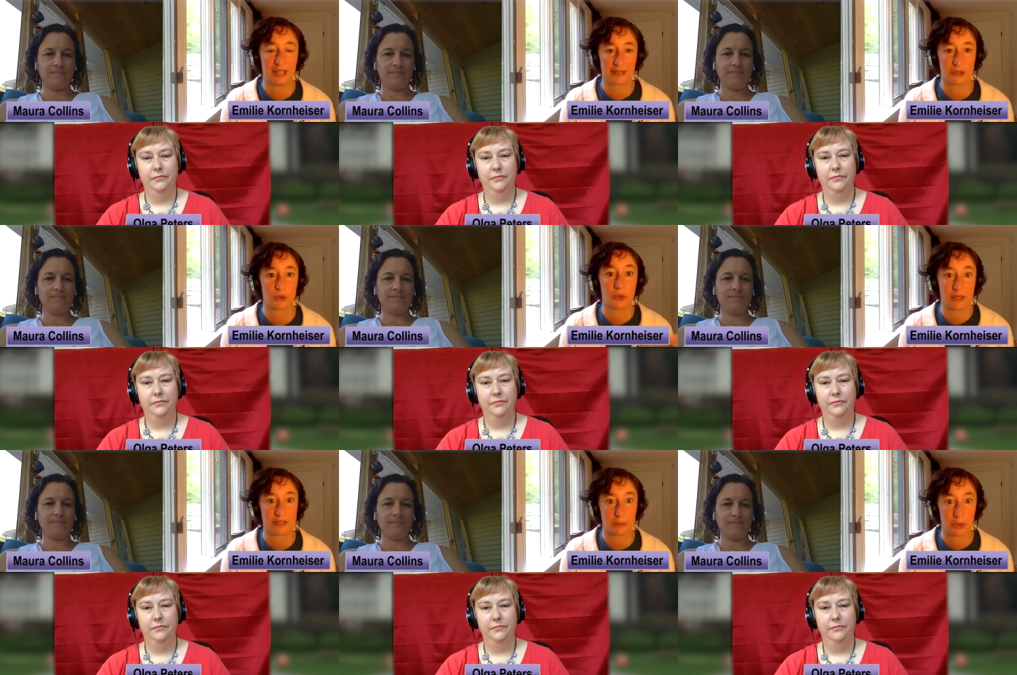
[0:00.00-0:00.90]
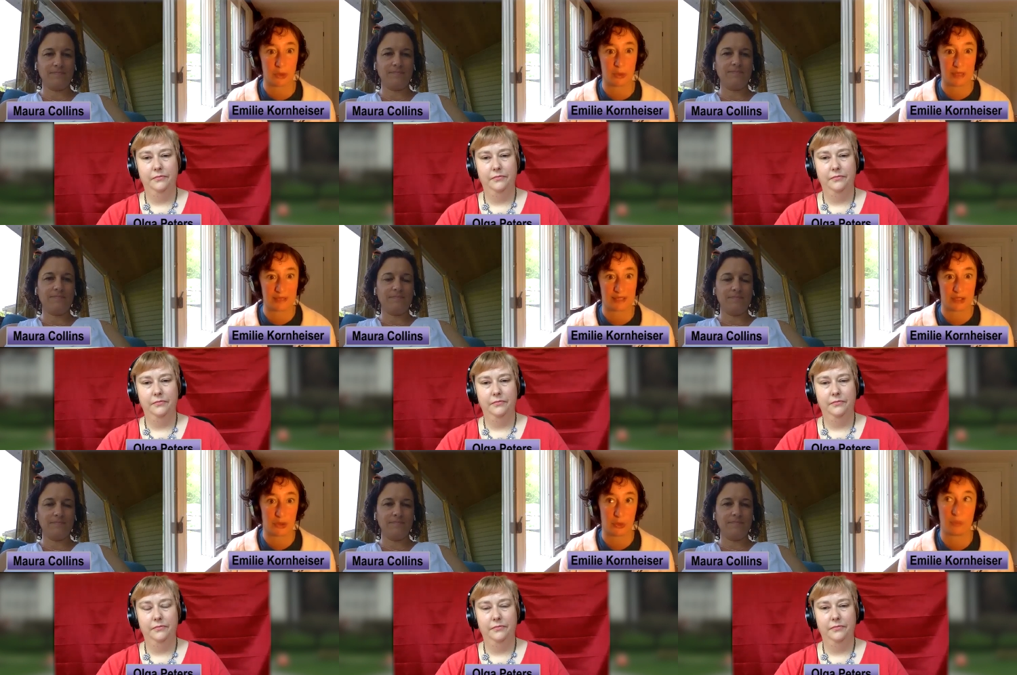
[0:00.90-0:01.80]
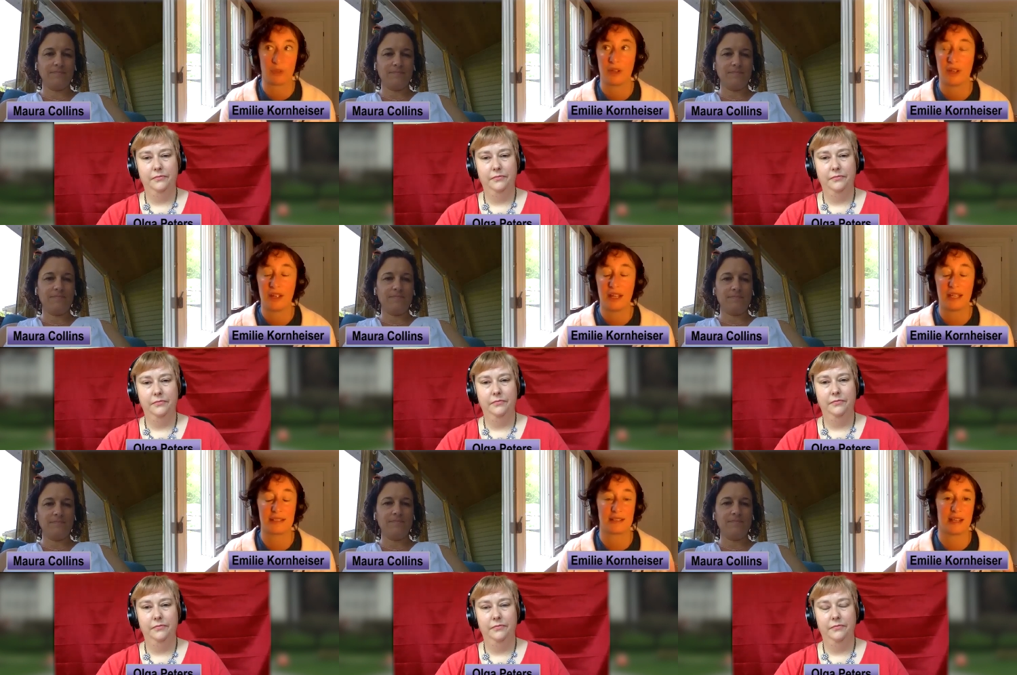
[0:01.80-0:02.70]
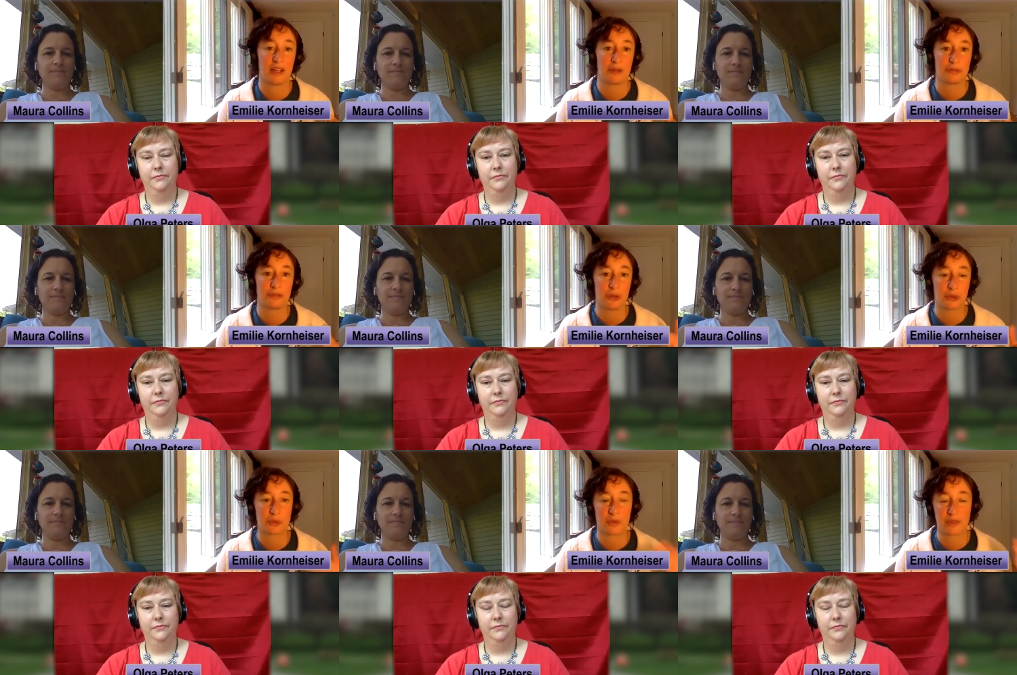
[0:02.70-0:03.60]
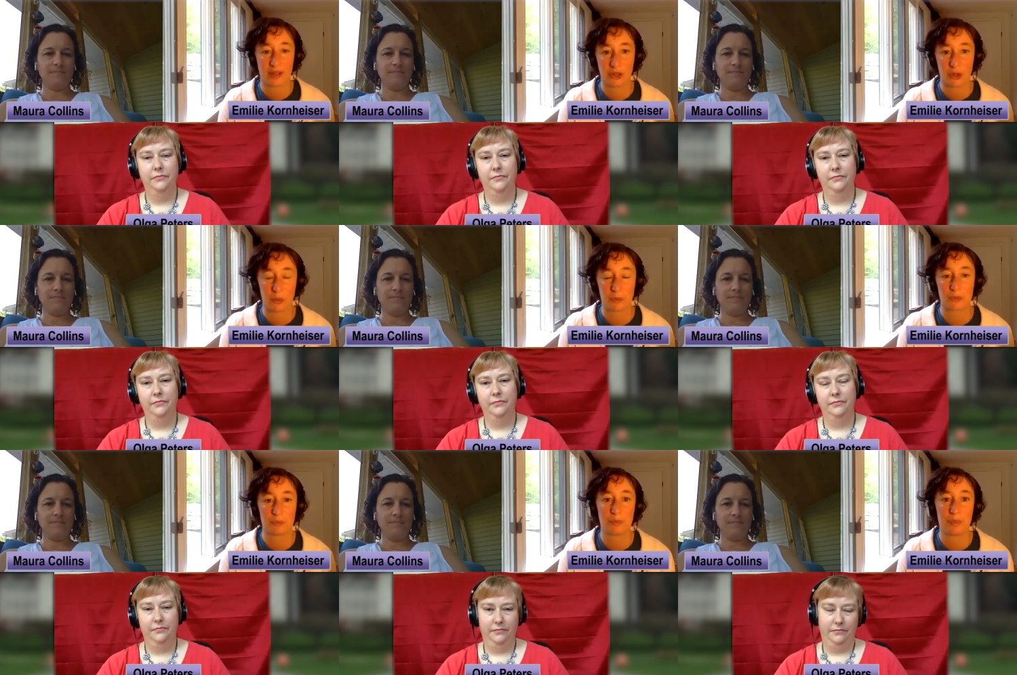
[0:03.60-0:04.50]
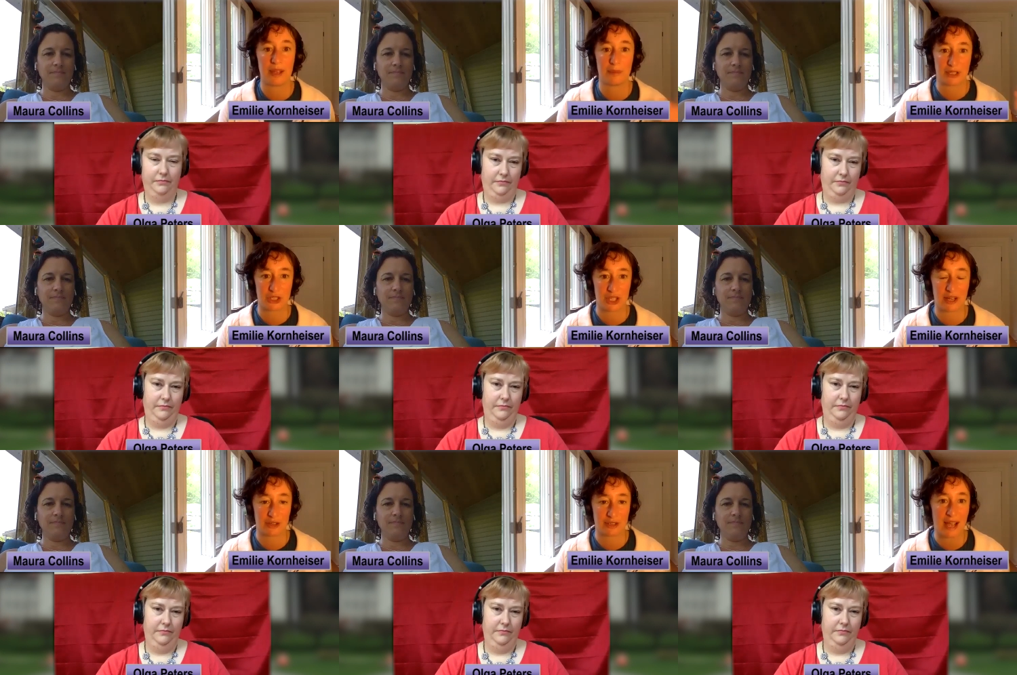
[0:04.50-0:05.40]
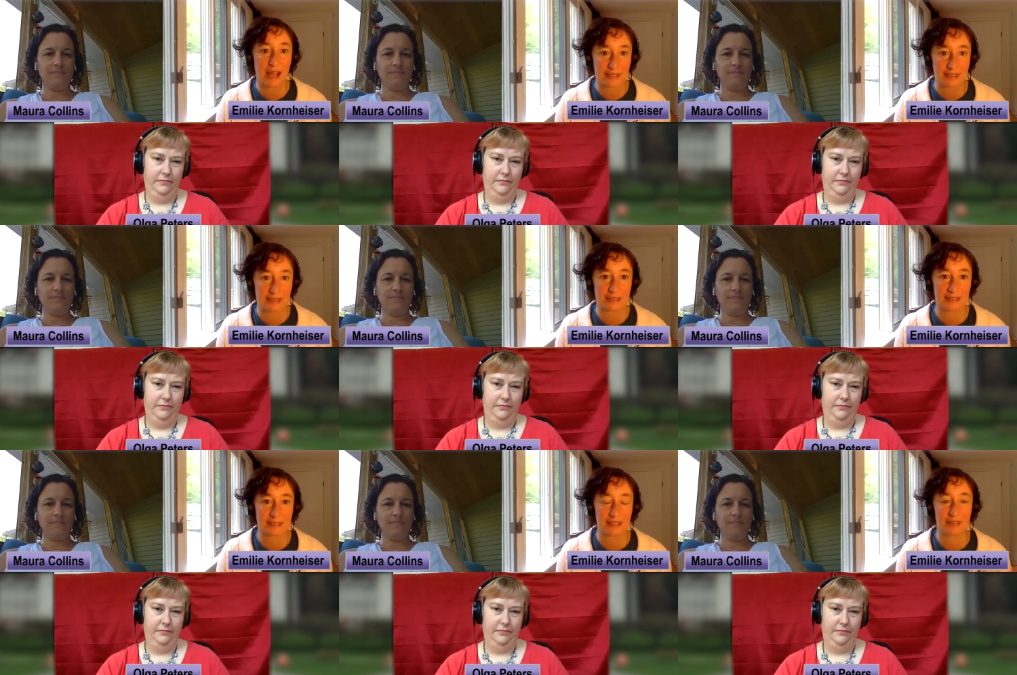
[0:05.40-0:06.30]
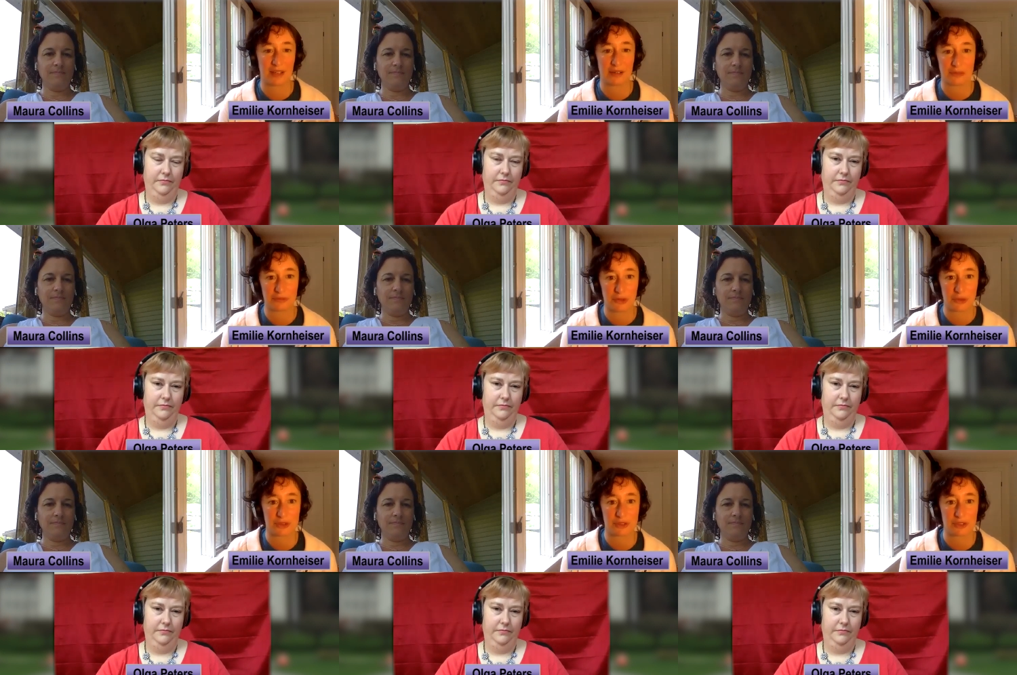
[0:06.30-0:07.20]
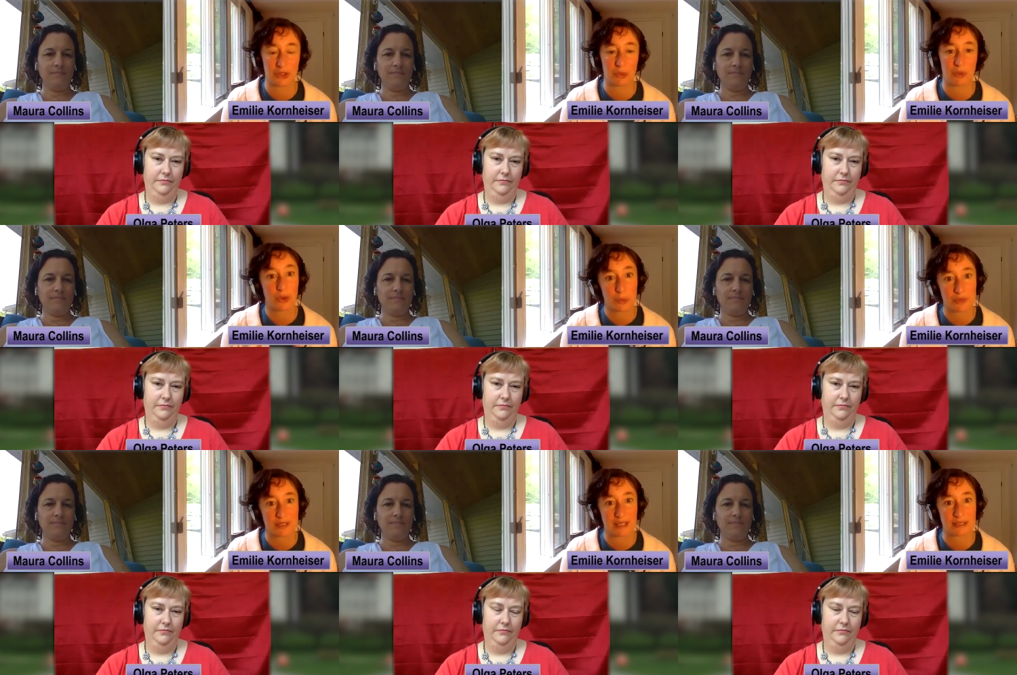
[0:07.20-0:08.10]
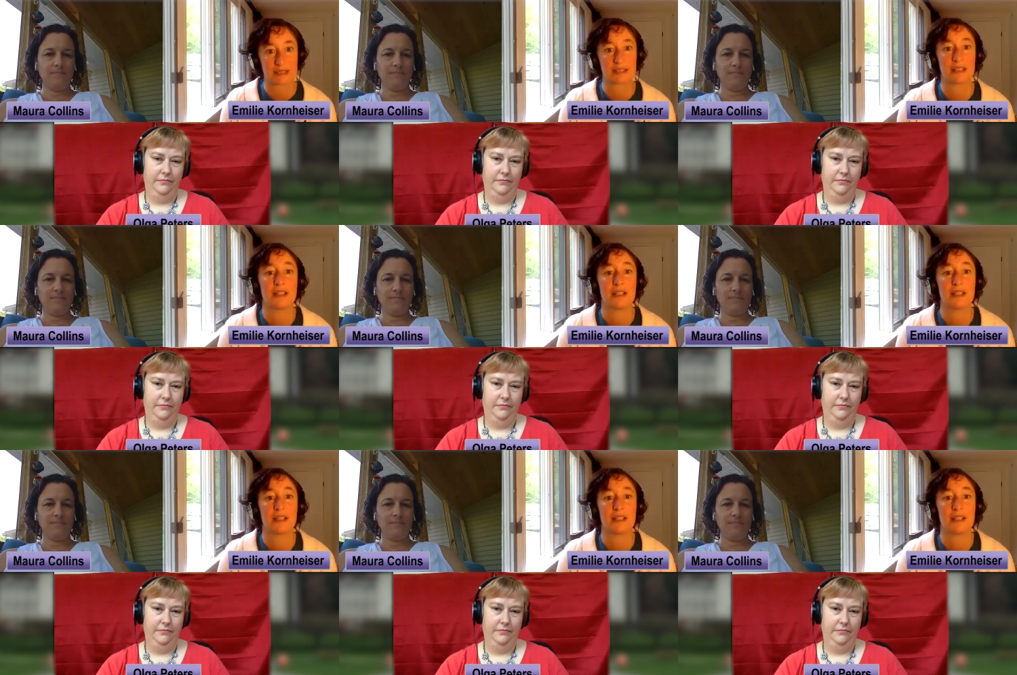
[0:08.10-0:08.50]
Speaker 1: as a tourism home a second home, is that folks with second homes pay much higher taxes than folks, you know, with homesteads.